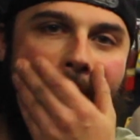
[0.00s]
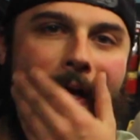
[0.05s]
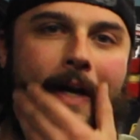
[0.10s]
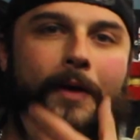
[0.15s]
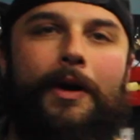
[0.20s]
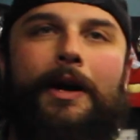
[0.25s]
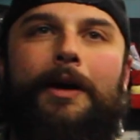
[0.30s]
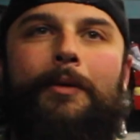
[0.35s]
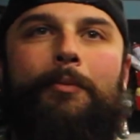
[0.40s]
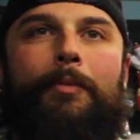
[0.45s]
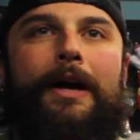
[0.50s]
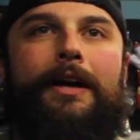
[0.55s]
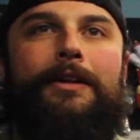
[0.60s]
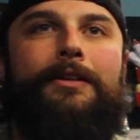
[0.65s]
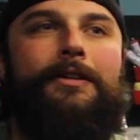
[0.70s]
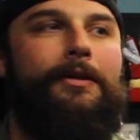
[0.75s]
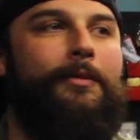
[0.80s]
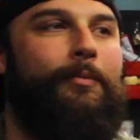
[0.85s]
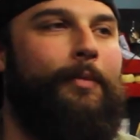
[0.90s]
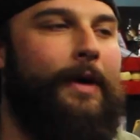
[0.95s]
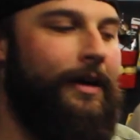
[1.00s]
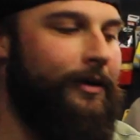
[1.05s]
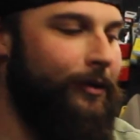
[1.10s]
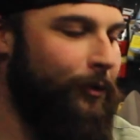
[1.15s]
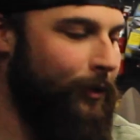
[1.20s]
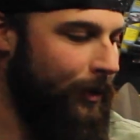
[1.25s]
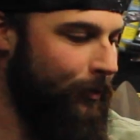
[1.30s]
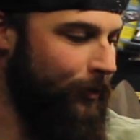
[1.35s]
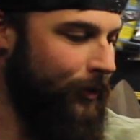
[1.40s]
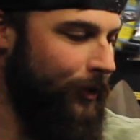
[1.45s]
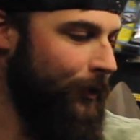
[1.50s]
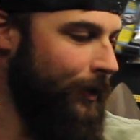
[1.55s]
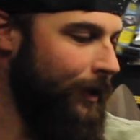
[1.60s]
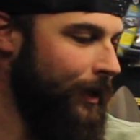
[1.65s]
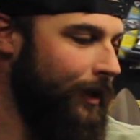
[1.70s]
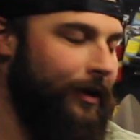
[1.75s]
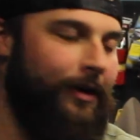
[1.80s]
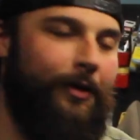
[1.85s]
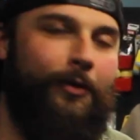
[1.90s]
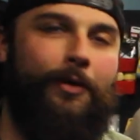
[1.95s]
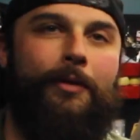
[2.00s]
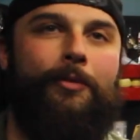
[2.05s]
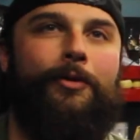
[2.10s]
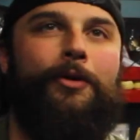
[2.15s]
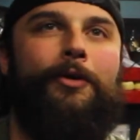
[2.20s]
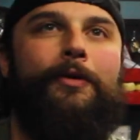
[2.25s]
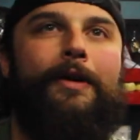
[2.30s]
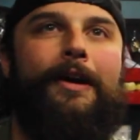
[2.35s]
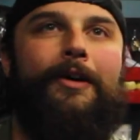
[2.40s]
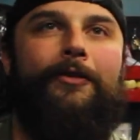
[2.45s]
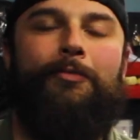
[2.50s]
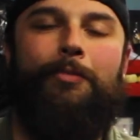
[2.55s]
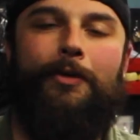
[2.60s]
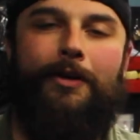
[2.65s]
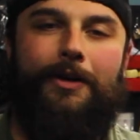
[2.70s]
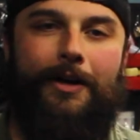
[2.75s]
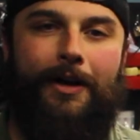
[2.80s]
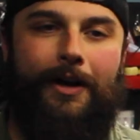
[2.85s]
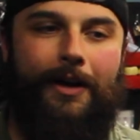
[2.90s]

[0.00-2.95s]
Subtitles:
Anyway, back to what I'm doing. I don't know what I'm doing, Ralph, but